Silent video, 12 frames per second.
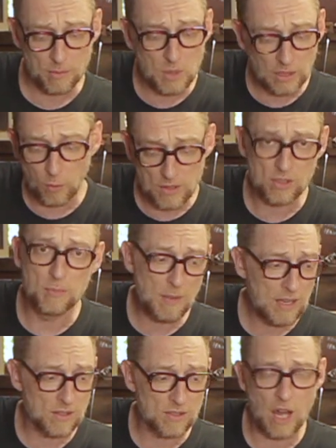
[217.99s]
Here, I
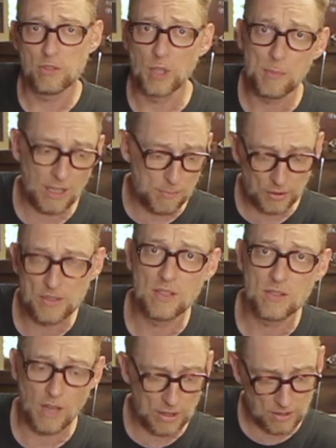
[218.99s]
had a website with it all
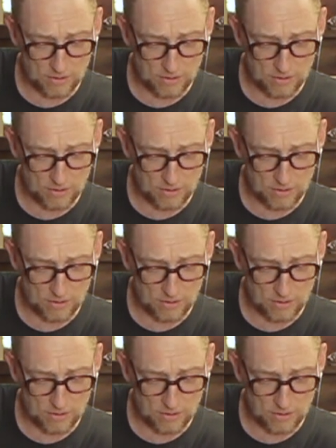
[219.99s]
set up.